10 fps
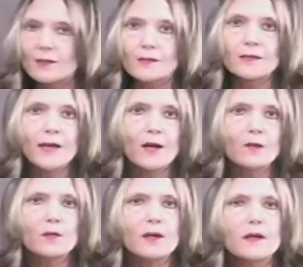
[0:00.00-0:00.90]

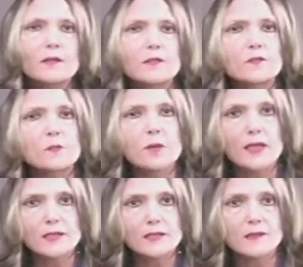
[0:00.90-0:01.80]
Now, a
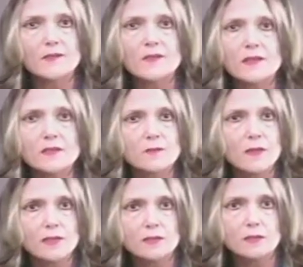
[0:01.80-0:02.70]
sweet and
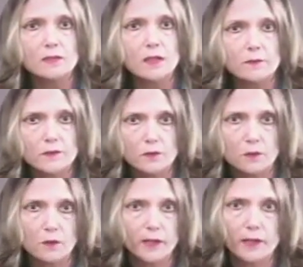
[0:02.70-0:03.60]
sentimental love
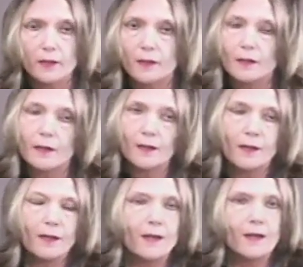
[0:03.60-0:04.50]
story.
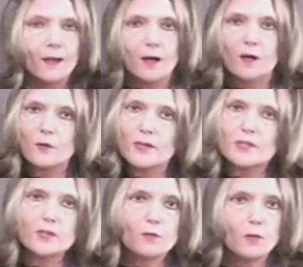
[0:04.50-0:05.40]
Oh, we
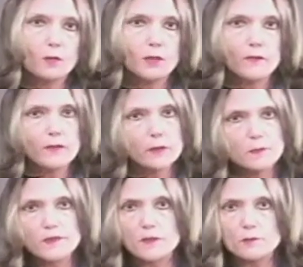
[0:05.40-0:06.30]
do all love
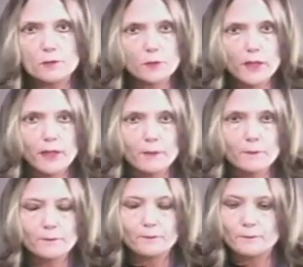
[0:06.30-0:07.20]
those, don't we?
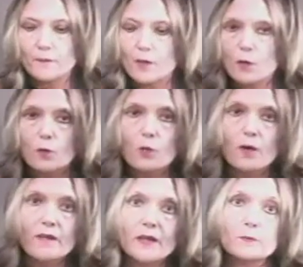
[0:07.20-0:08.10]

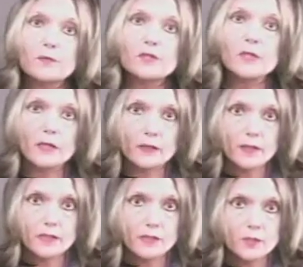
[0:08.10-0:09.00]
One that
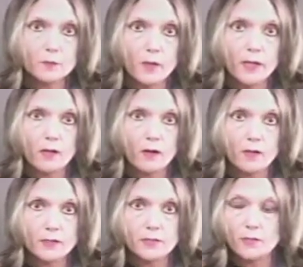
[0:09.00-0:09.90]
particularly touched my
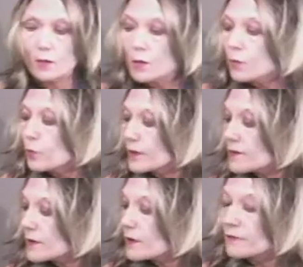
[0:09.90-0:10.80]
heart
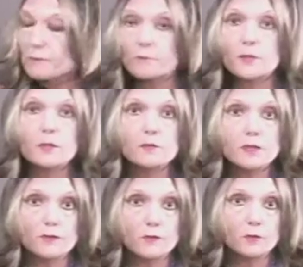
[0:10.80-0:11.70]
was a
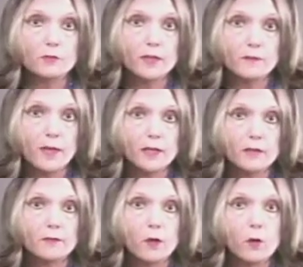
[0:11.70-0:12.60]
beautiful remake
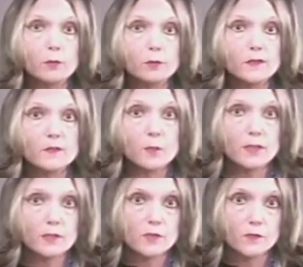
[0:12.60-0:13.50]
of an old
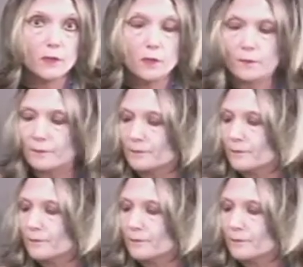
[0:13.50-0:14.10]
Swedish film.